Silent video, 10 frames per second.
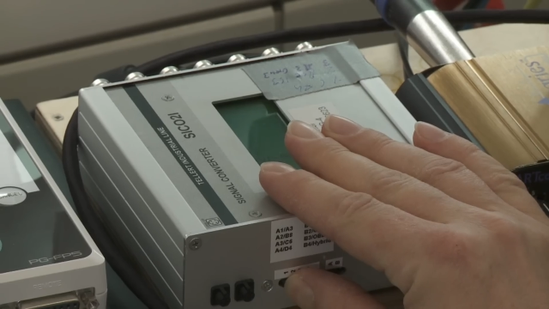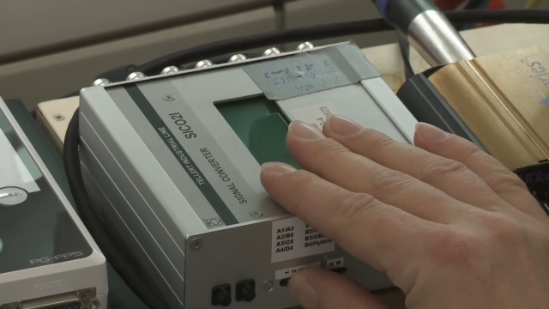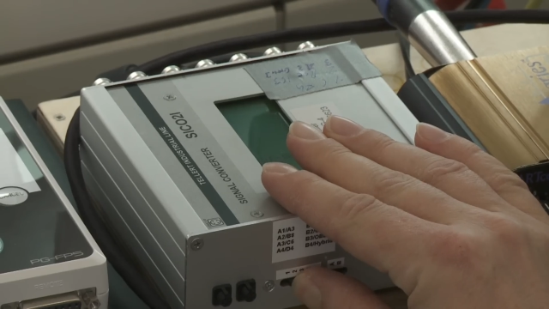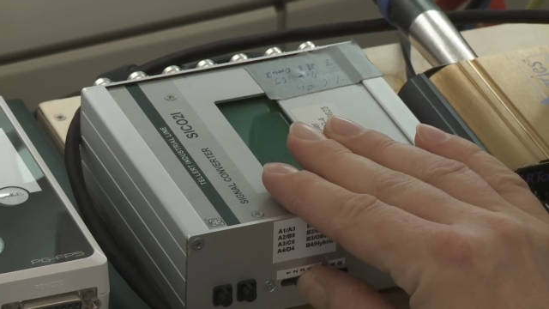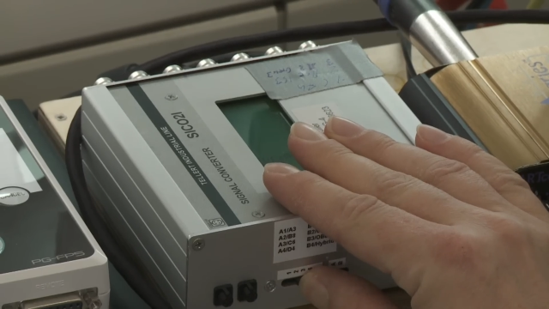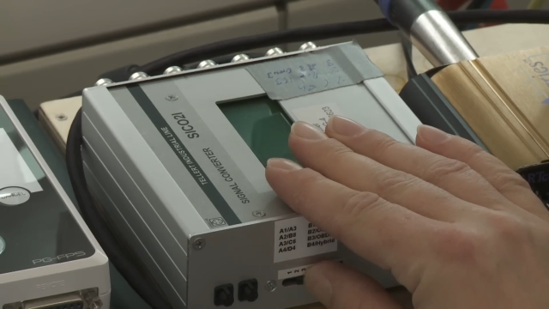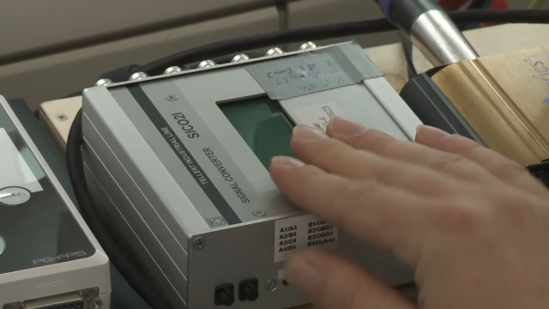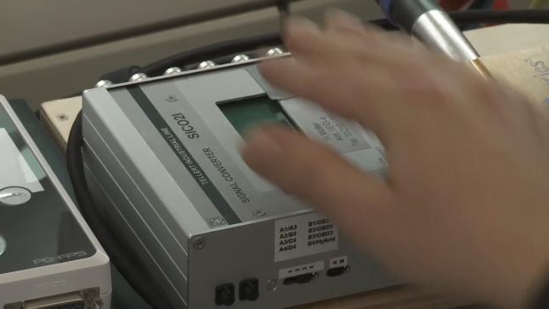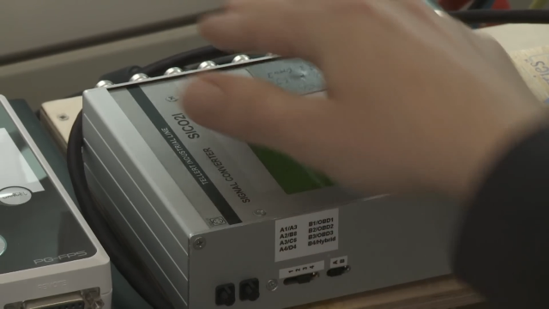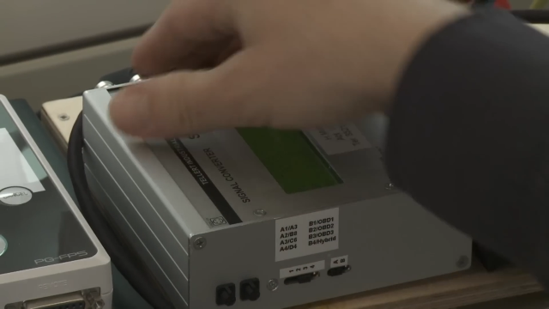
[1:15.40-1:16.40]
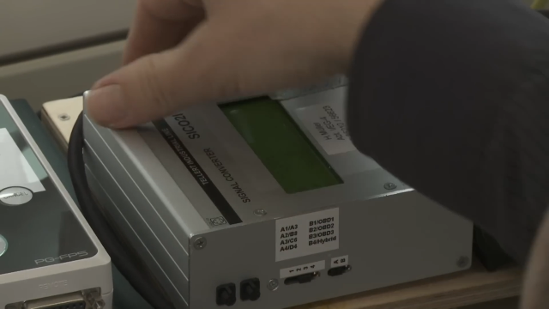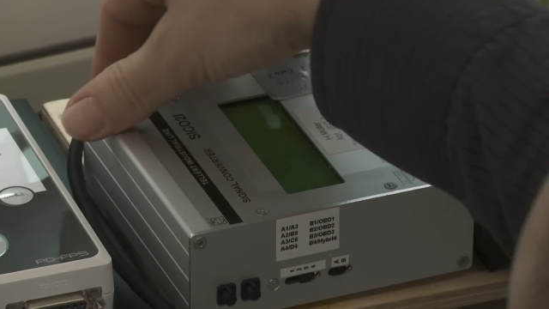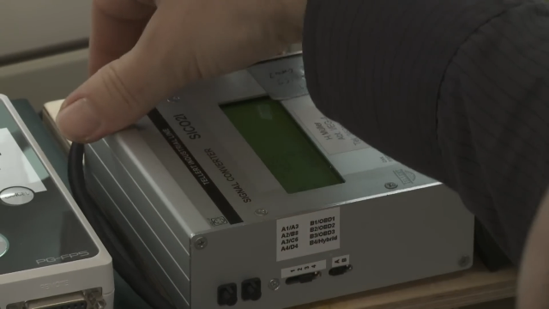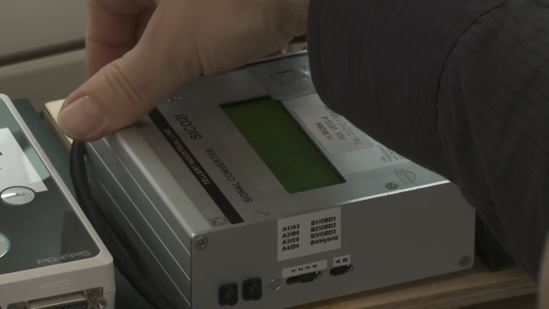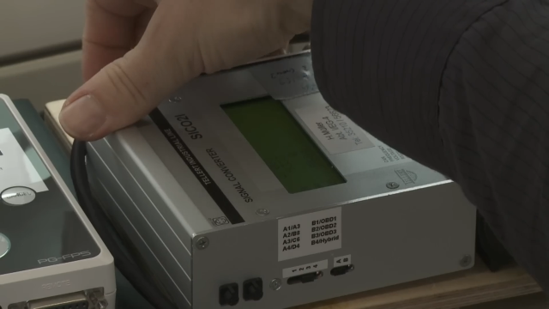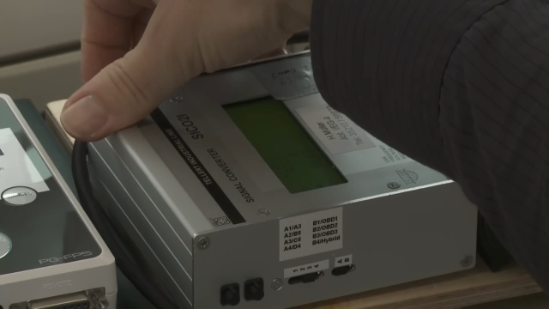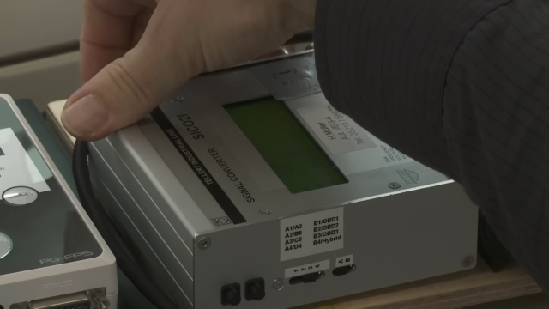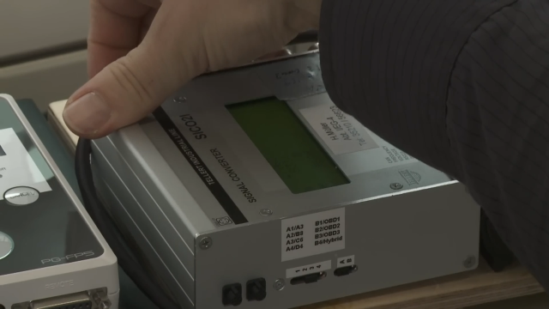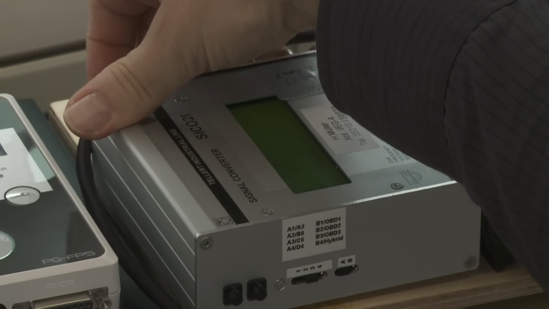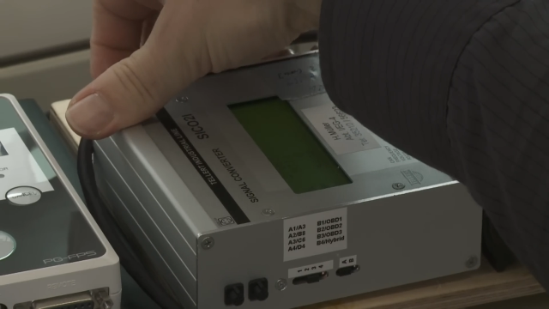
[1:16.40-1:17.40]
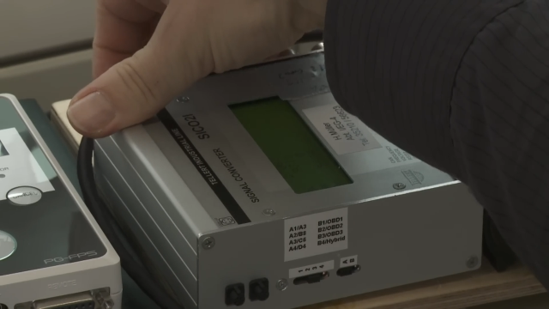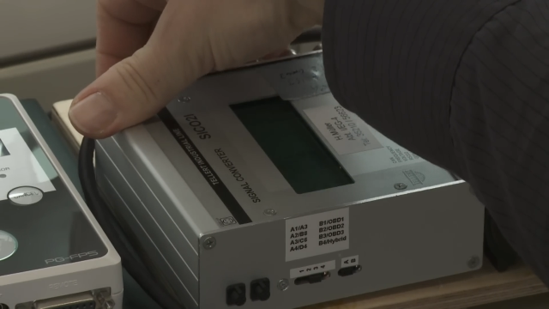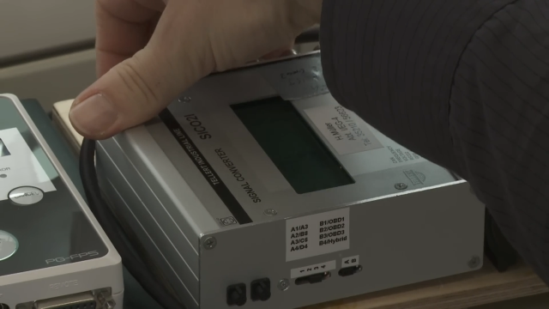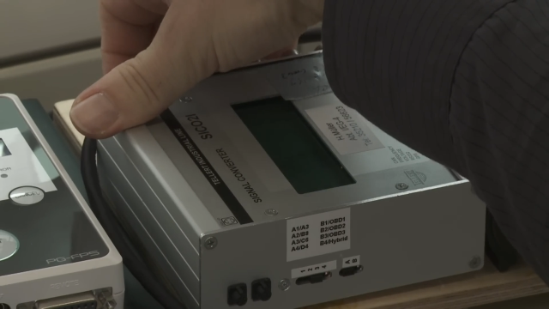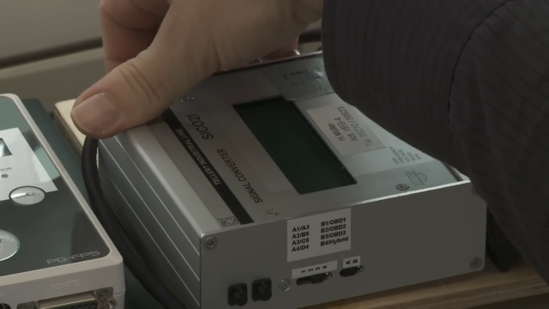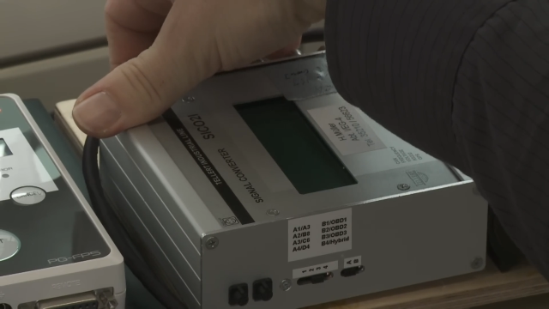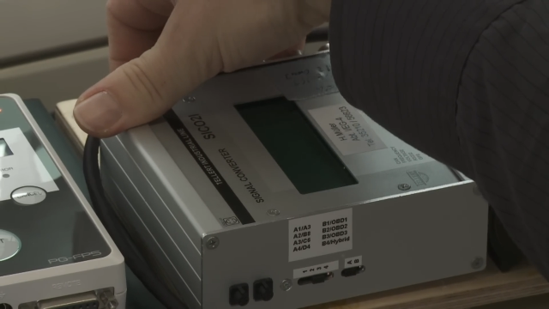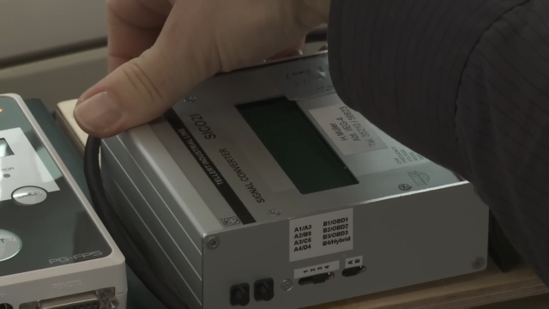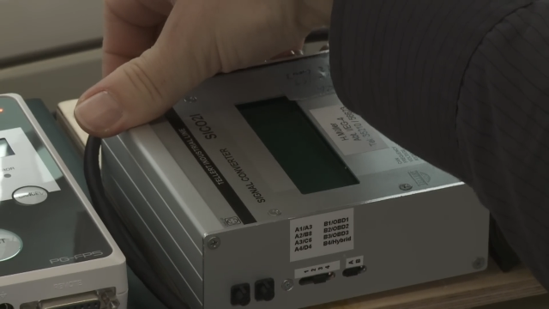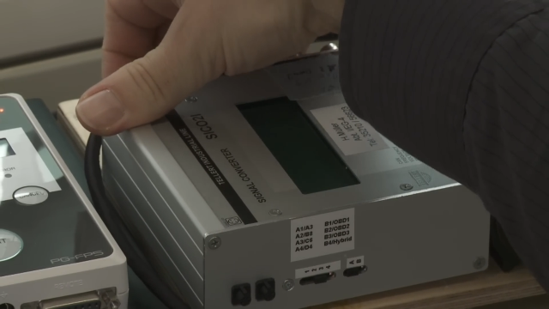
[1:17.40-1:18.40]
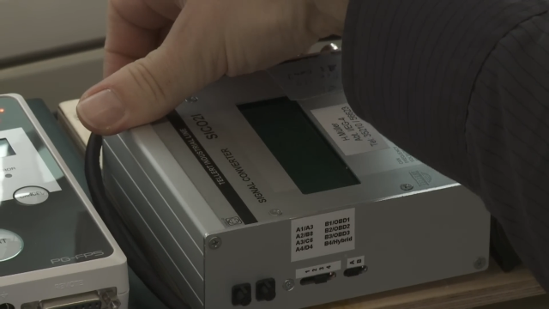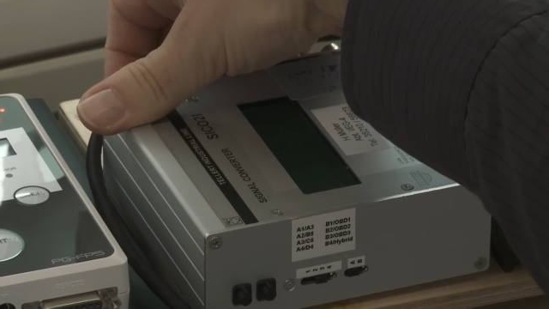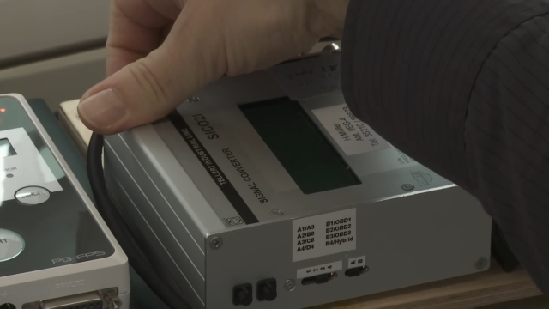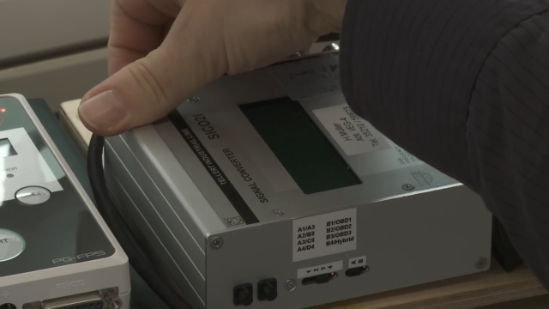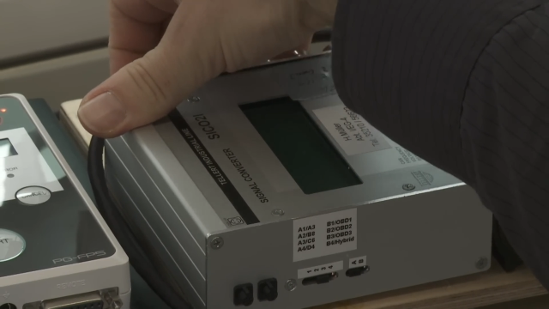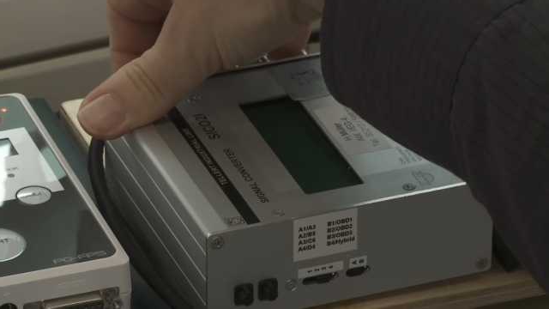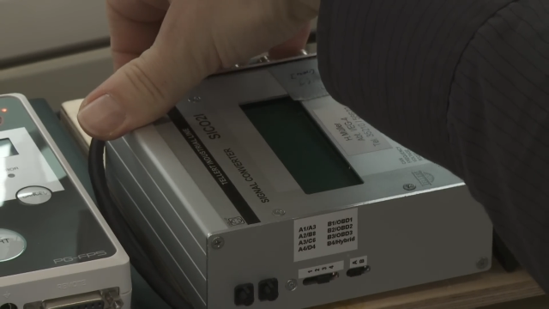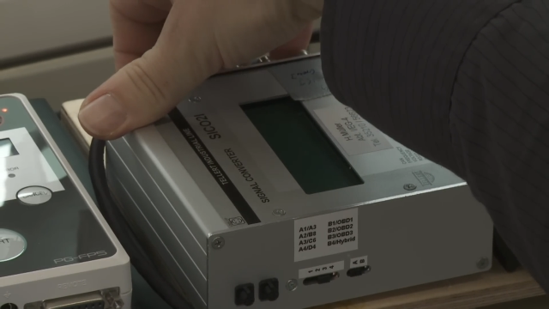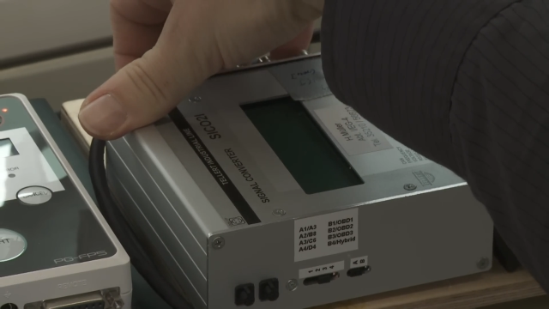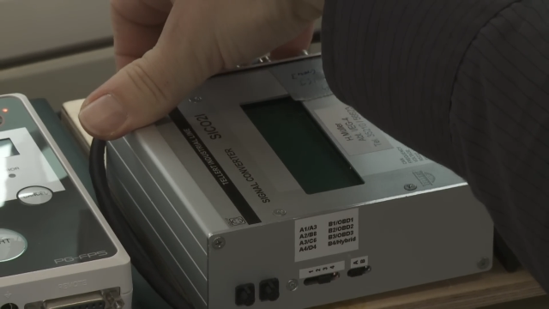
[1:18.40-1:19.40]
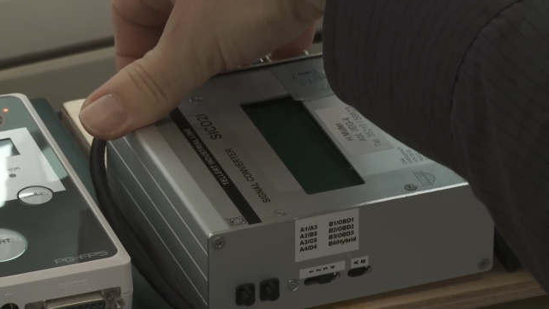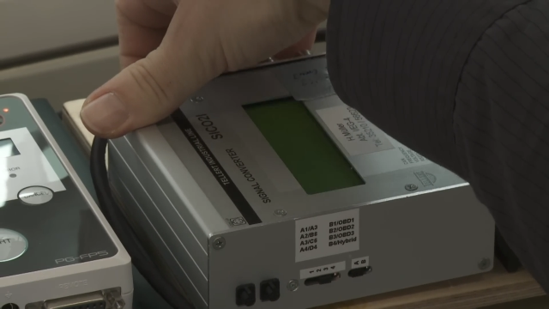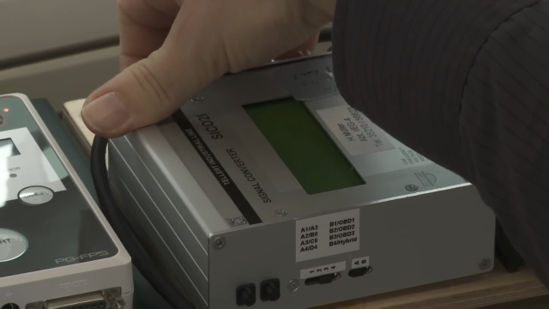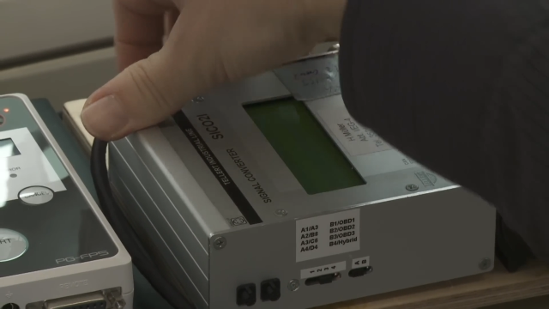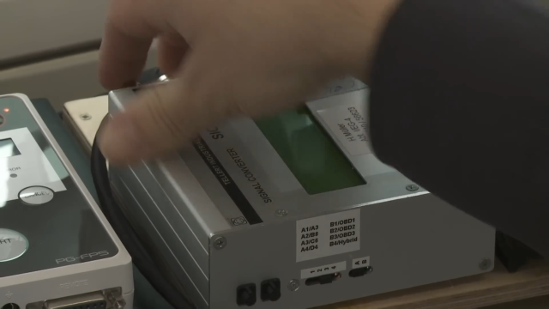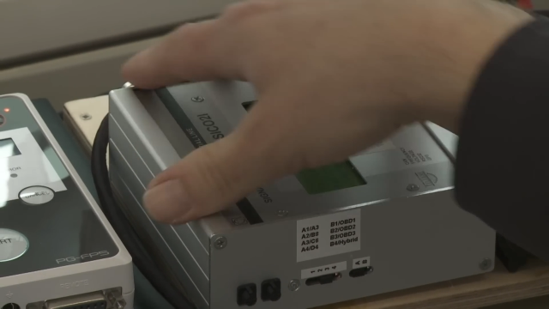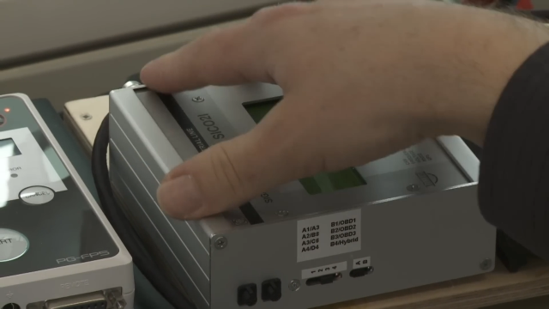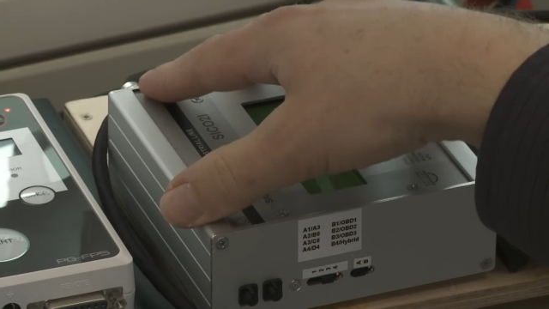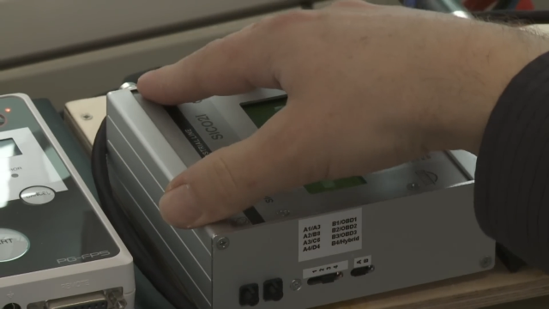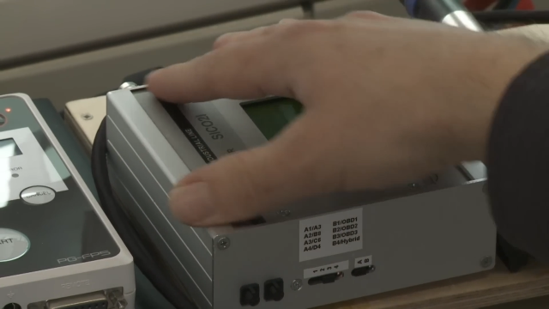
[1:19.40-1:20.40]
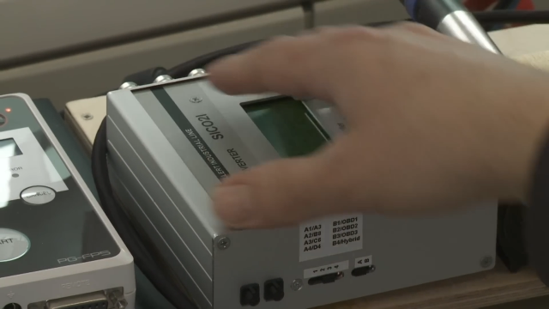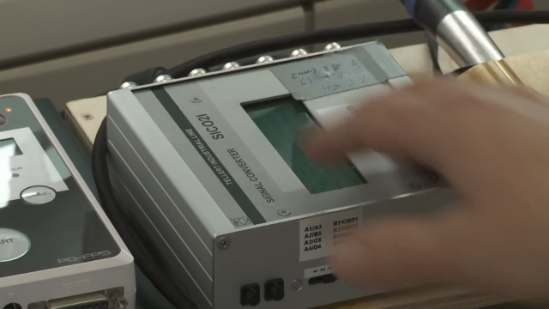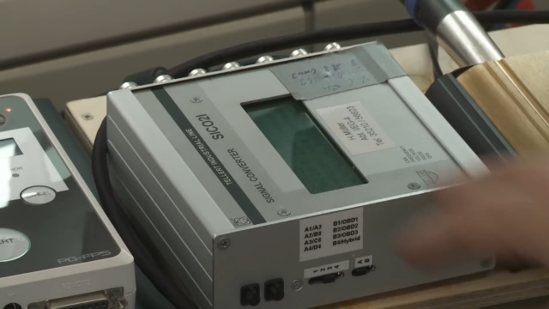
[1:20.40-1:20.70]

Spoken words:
No face is visible, so there are no lips to read.